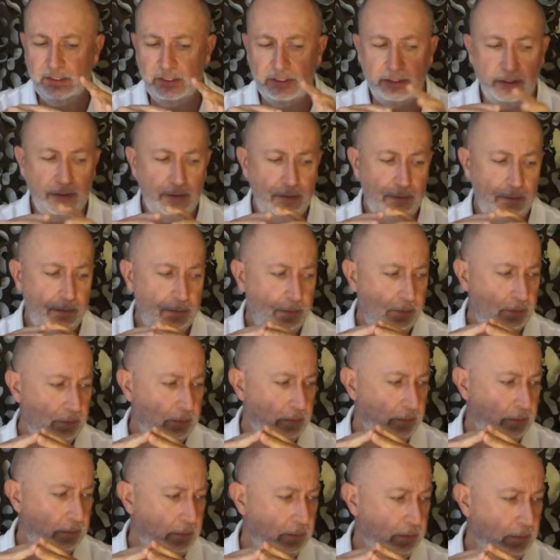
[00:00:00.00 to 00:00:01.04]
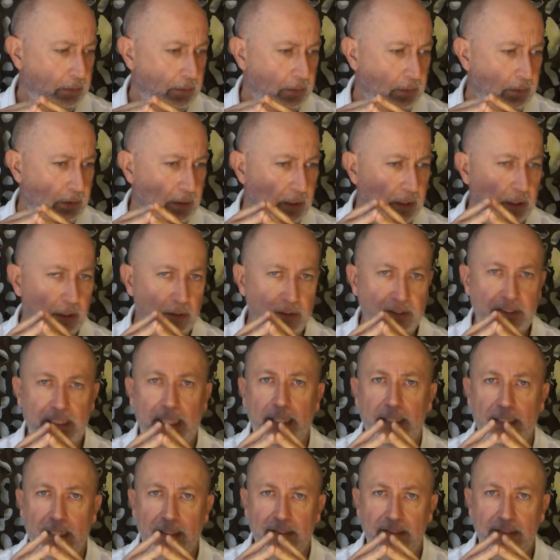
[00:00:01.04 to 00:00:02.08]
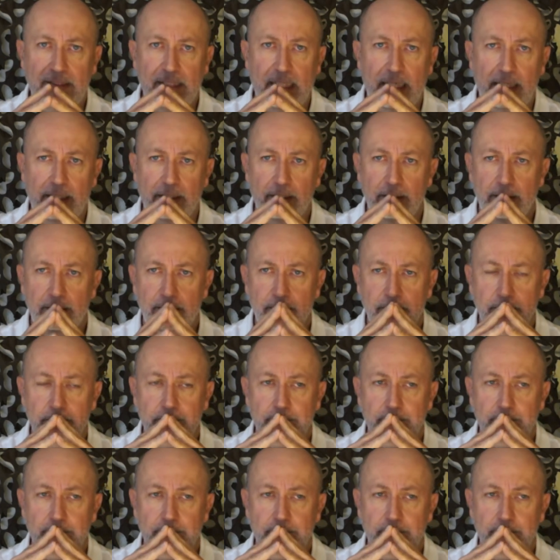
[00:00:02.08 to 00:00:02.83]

to, you know, setting that standard,